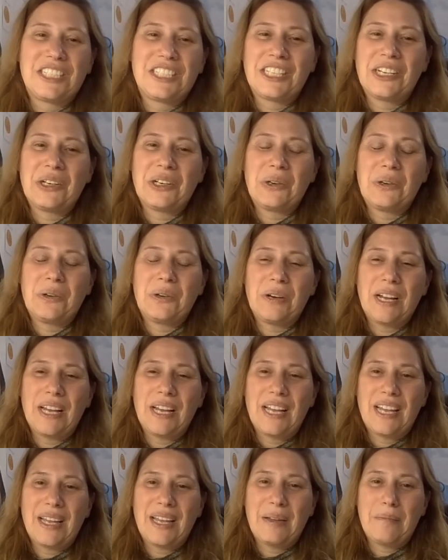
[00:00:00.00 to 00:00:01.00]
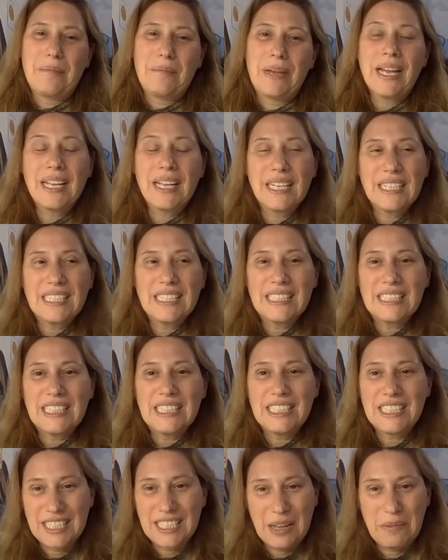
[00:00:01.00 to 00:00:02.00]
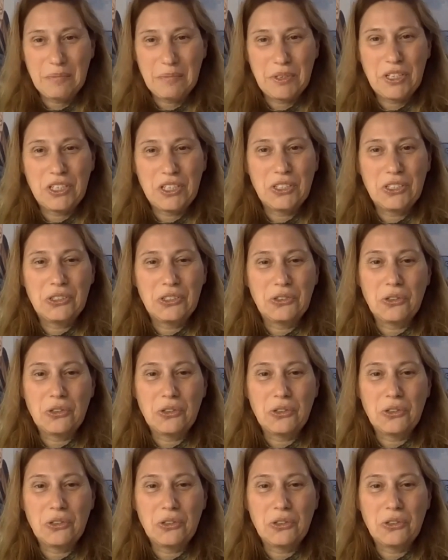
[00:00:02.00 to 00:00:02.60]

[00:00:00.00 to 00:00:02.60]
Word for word: So, uh, back in December